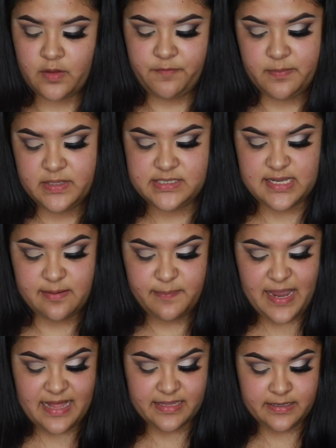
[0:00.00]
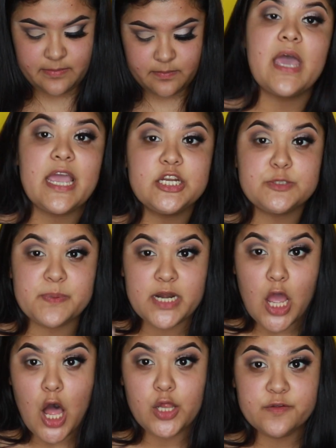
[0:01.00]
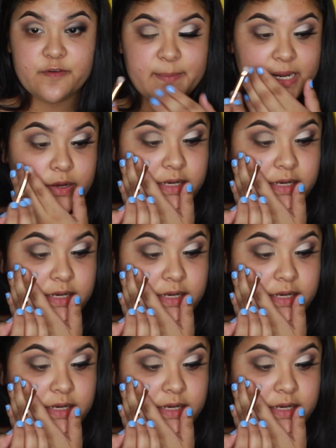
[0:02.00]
from the same palette and just put it all over my